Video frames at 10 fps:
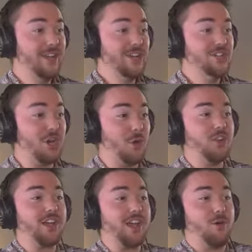Dude,
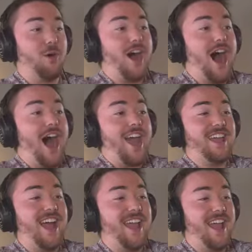look at how high
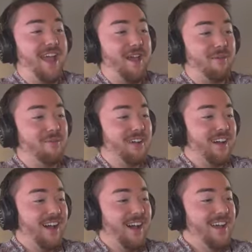I
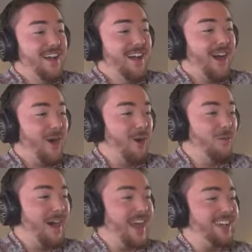am. Oh
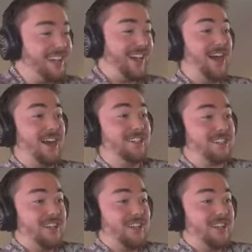my god. All I see is